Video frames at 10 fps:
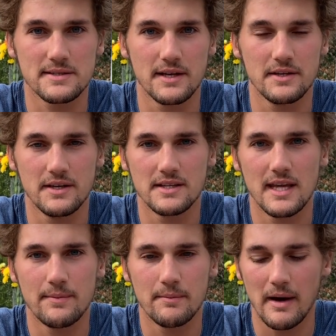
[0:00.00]
that you need to
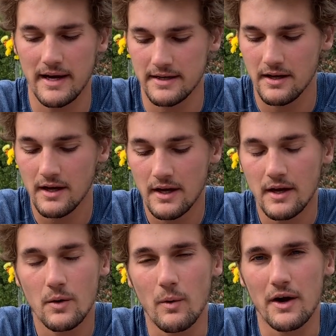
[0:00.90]
keep in mind
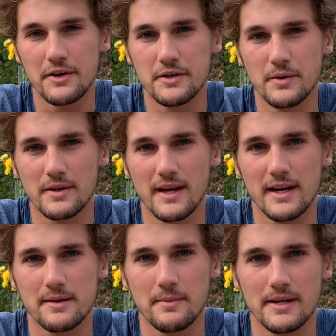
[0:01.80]
while you're doing the
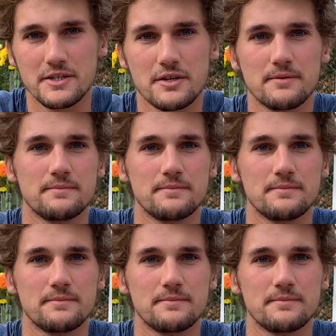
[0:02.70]
hiking bench.